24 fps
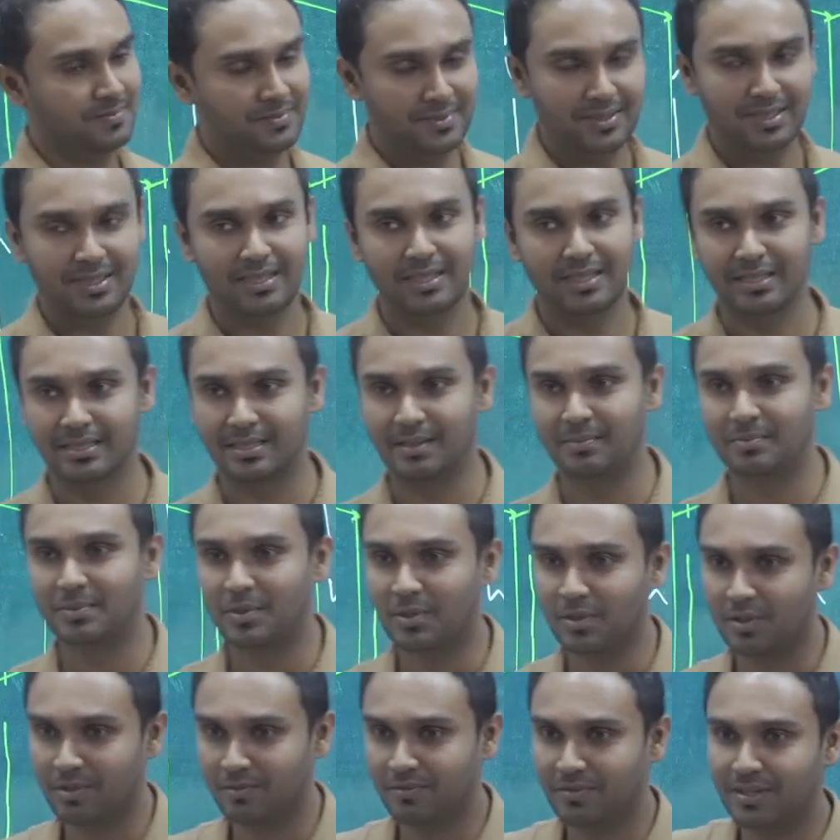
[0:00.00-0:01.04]
some sort
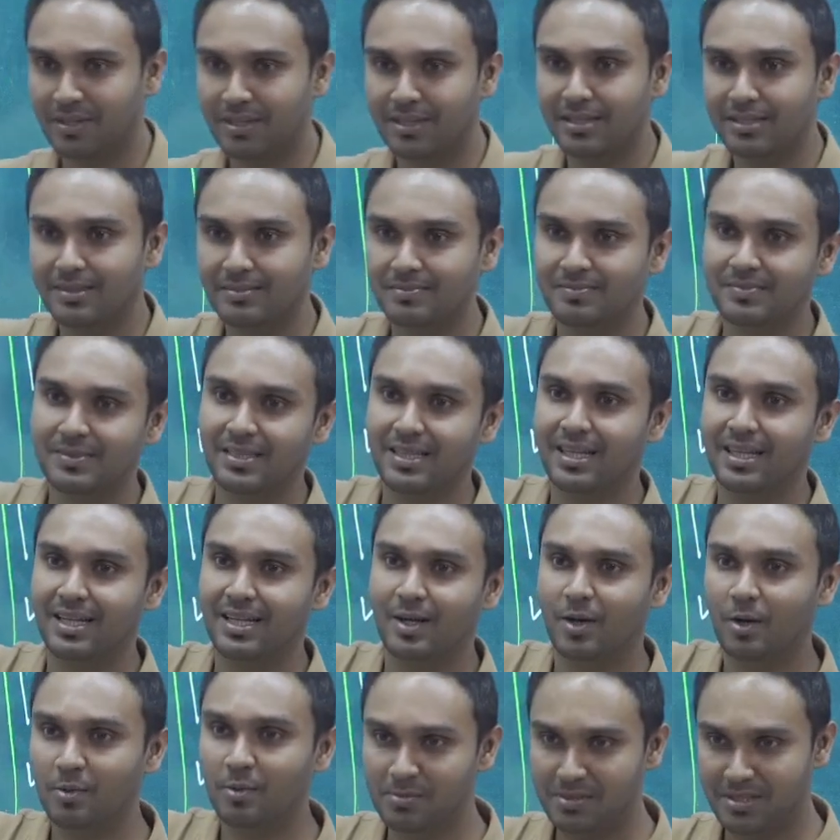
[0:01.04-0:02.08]
of a
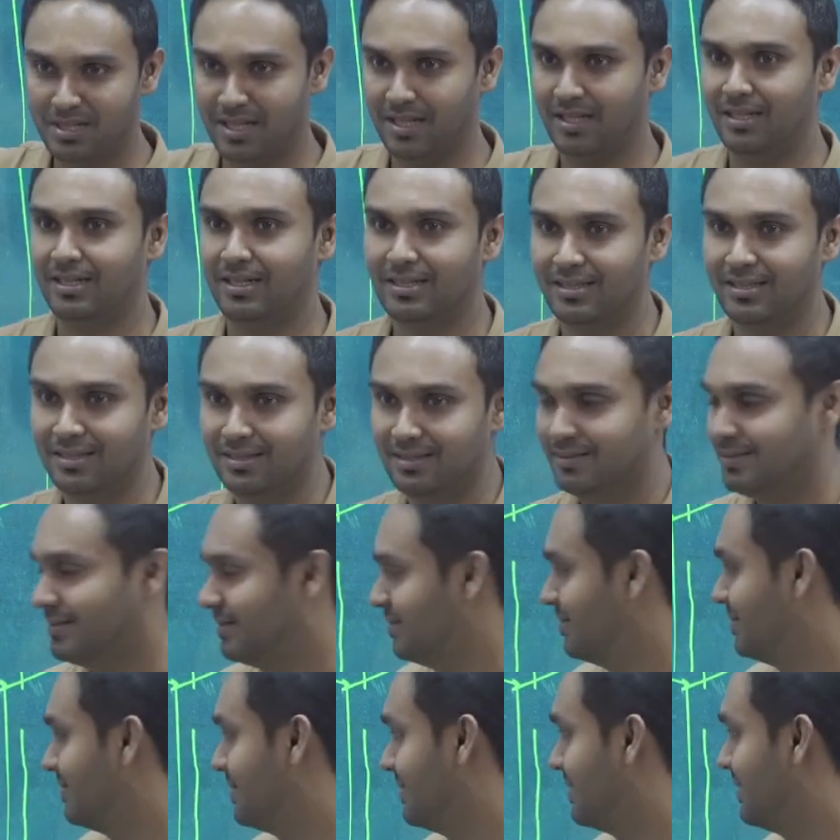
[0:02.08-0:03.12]
object,
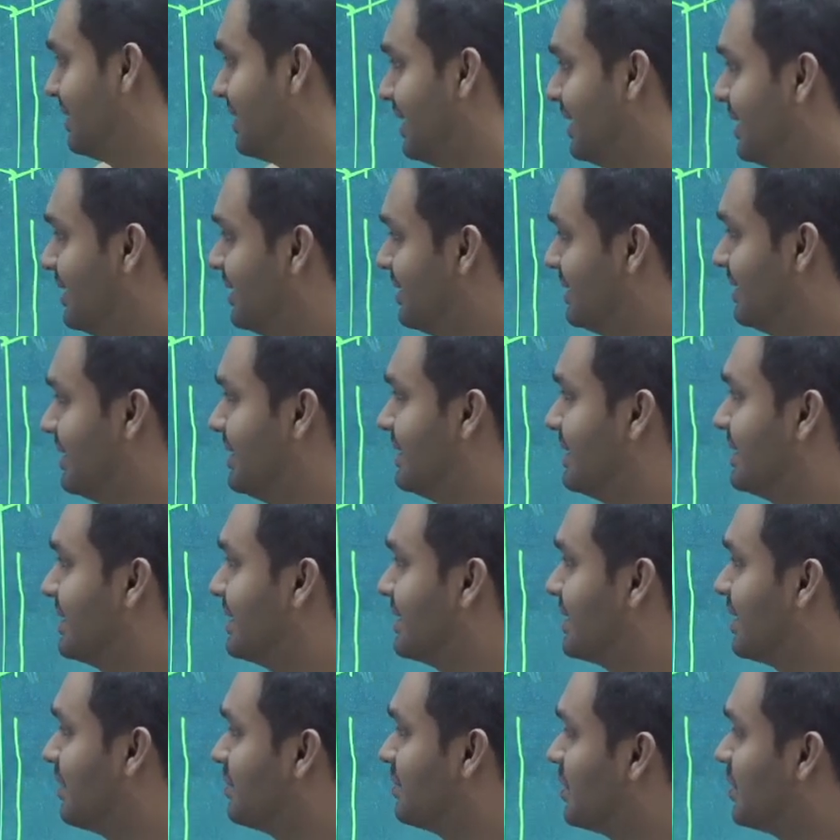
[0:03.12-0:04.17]
right? This is some
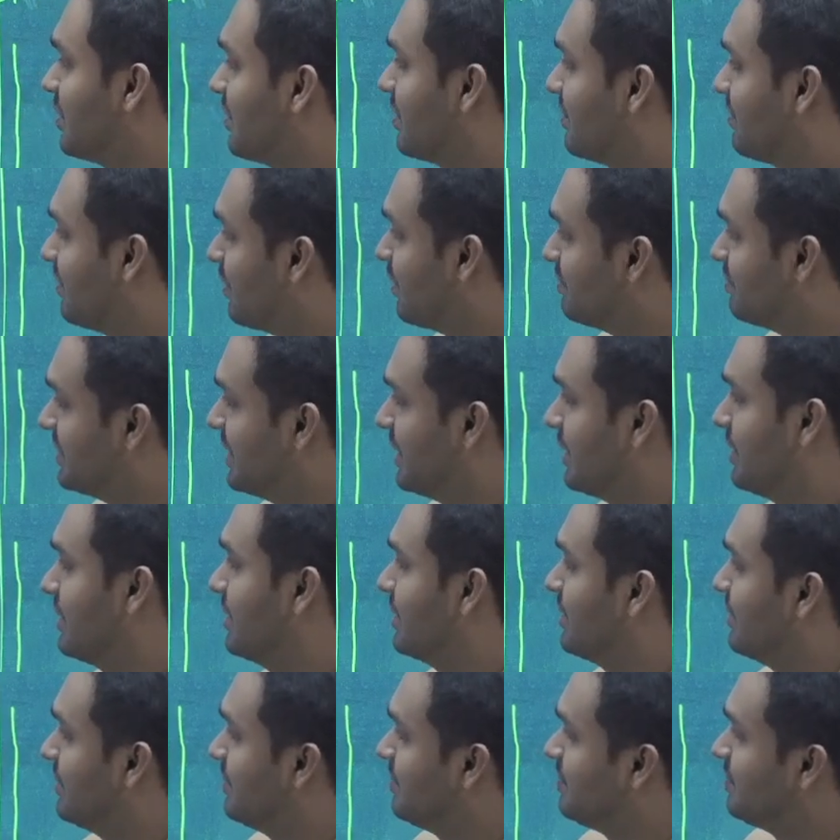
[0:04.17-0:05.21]
sort of object.
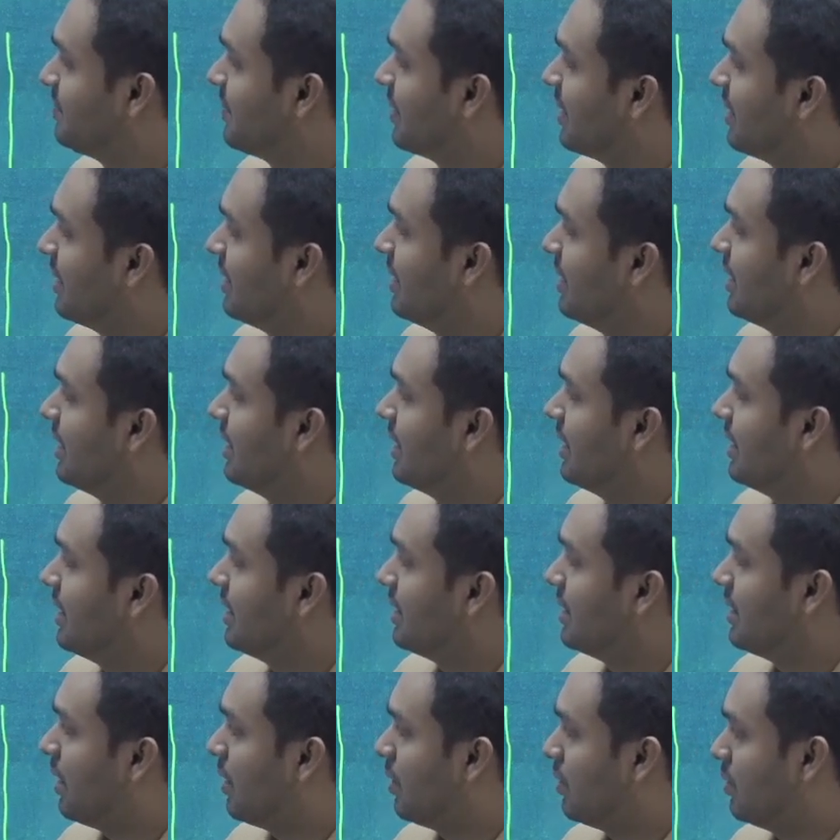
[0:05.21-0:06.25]

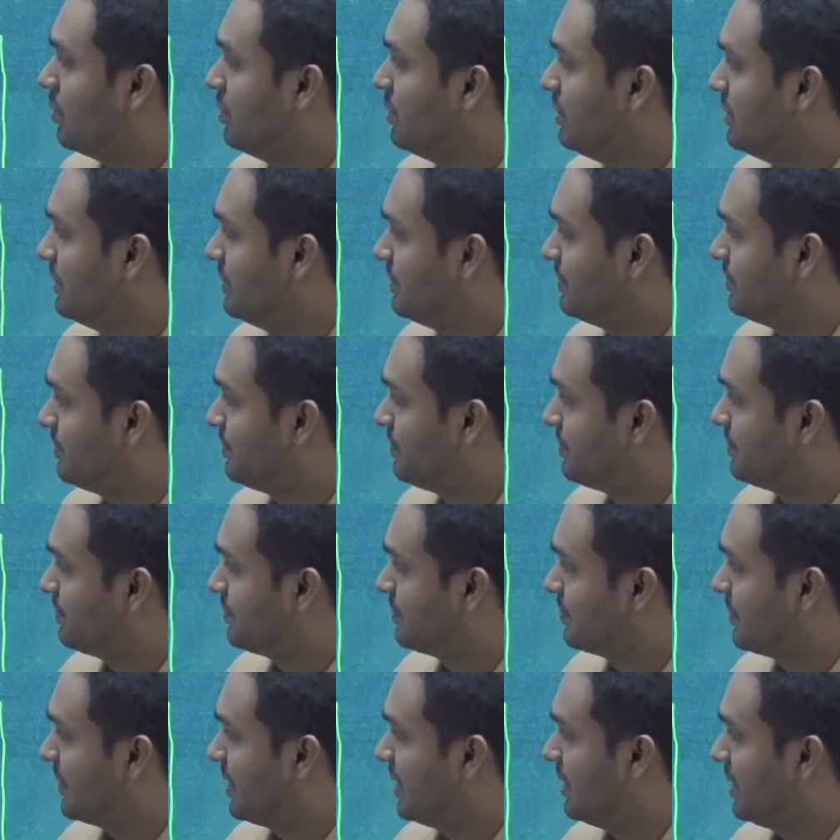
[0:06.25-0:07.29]
Now,
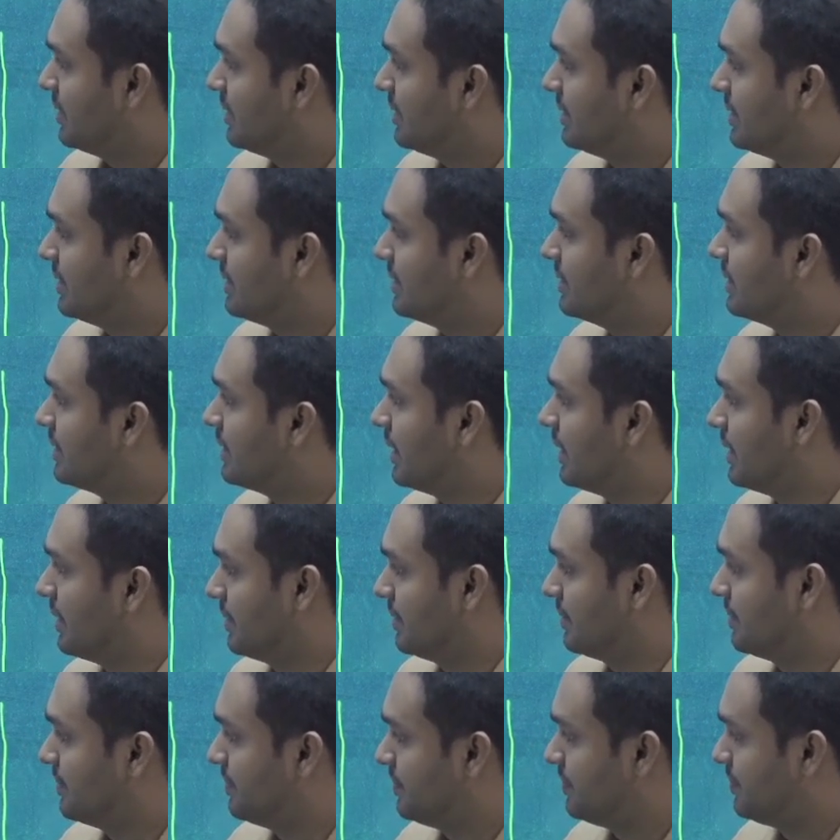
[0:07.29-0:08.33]
this is the thing.
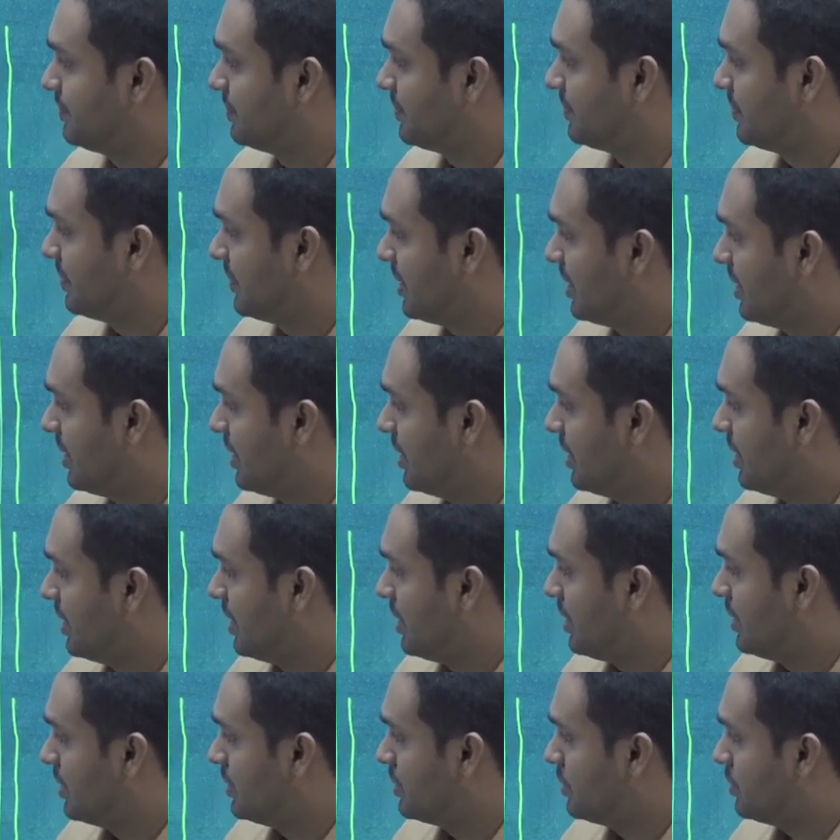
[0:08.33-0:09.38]

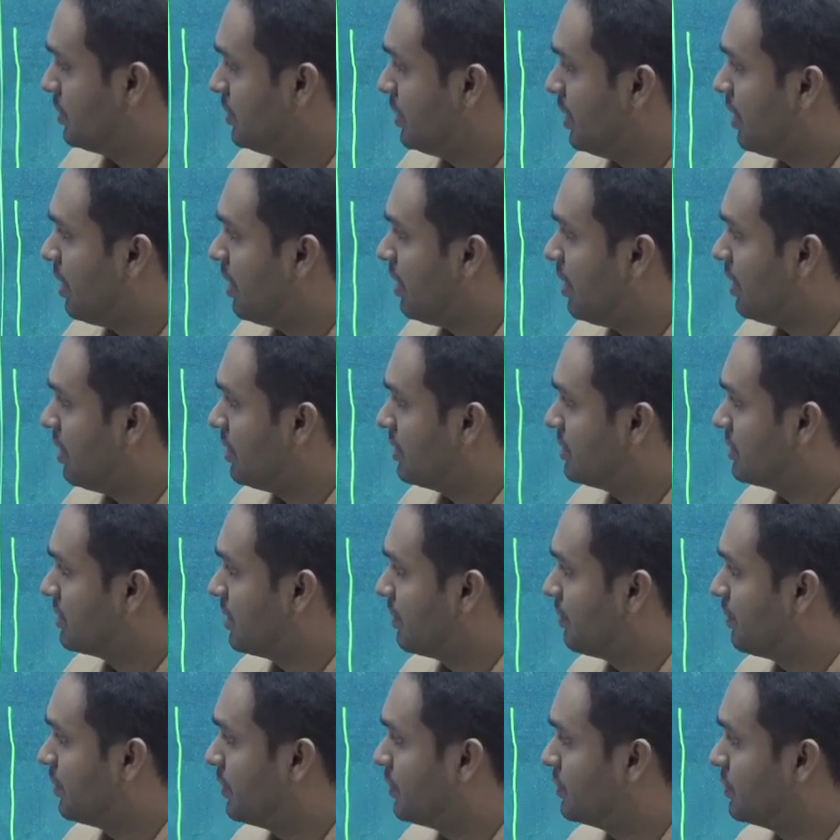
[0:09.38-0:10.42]
So you are
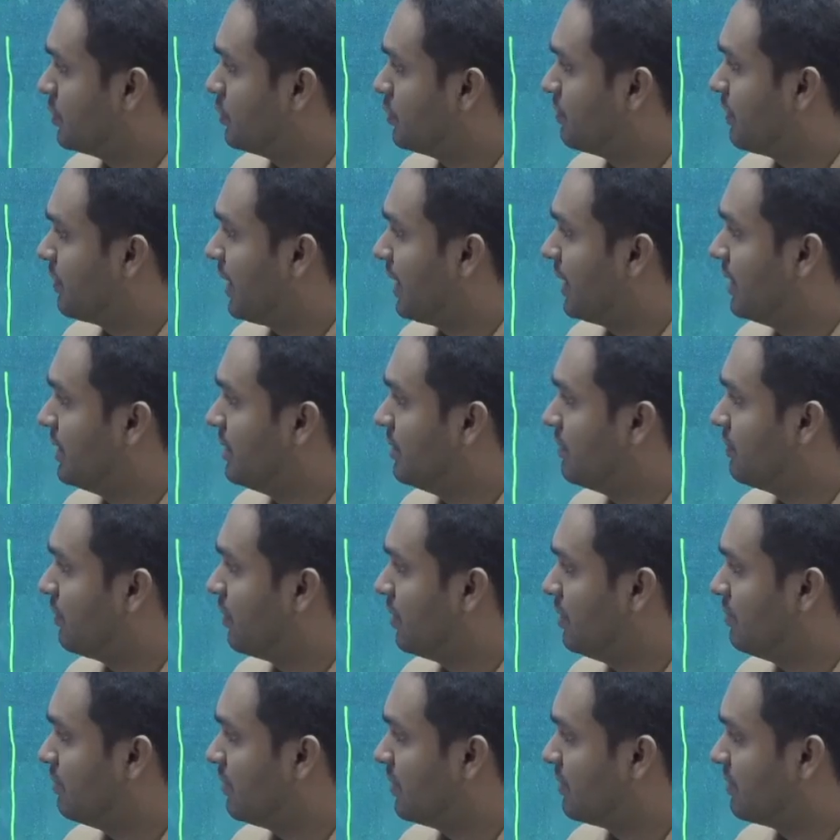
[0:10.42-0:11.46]
supposed to find the volume
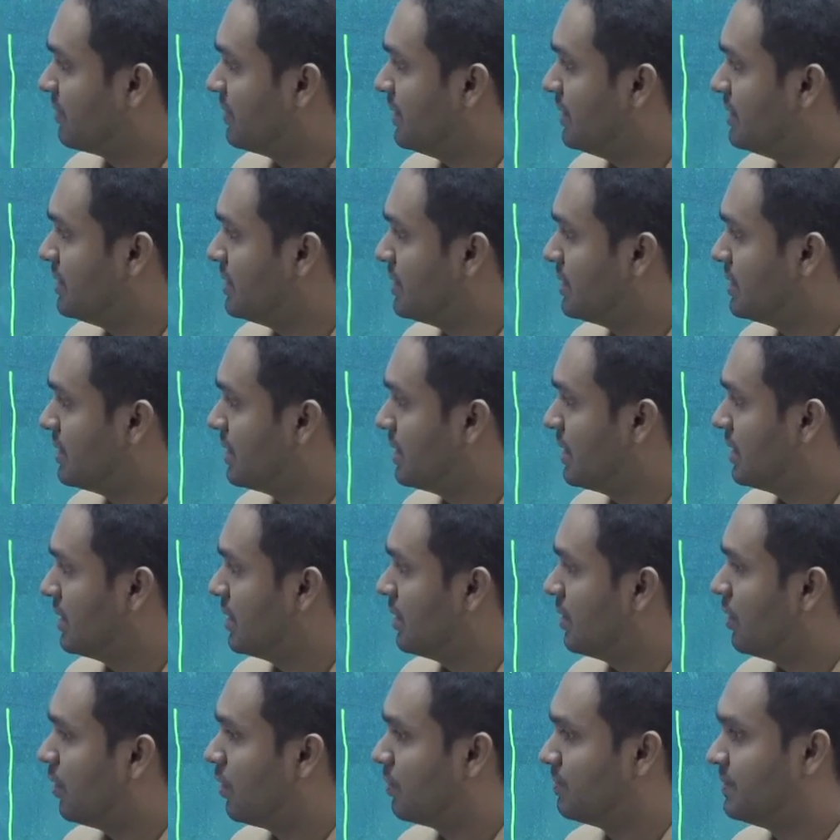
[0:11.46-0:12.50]
of this
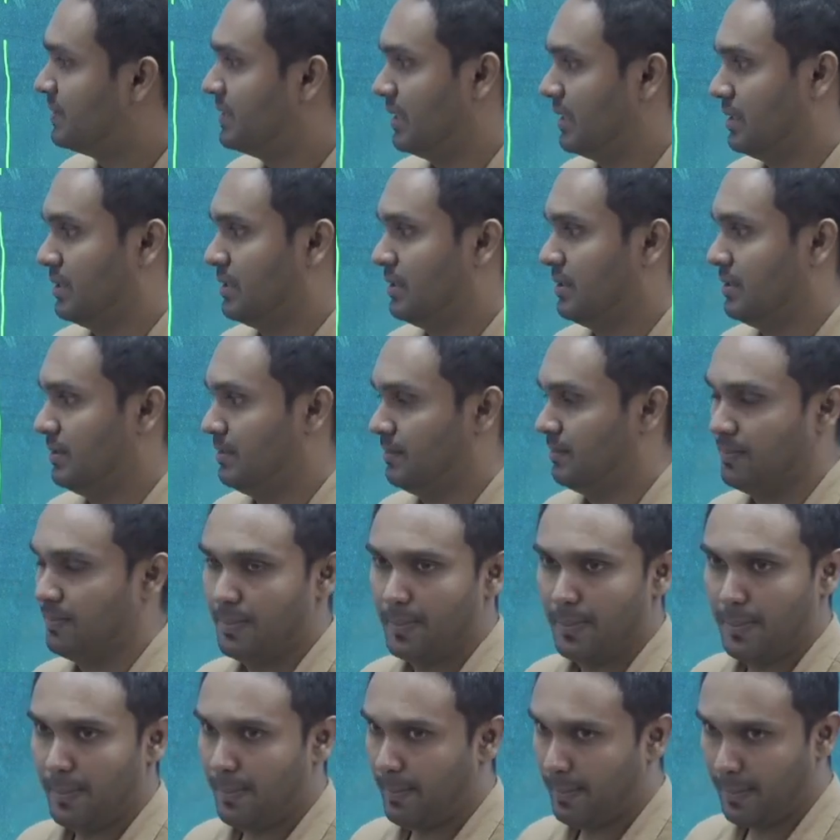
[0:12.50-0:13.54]
object,
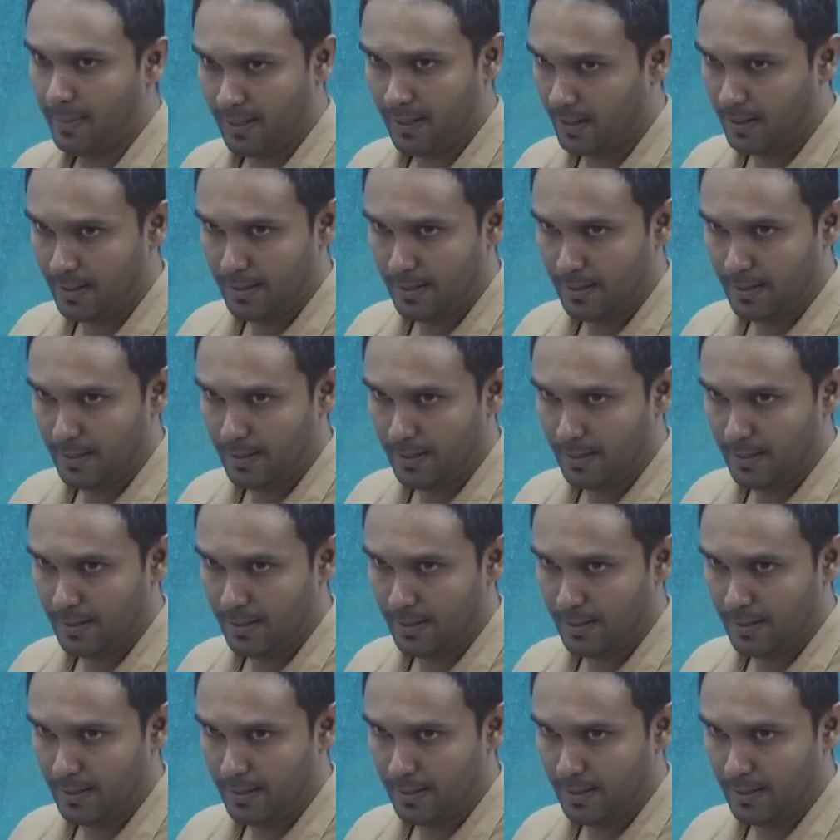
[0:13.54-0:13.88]
right?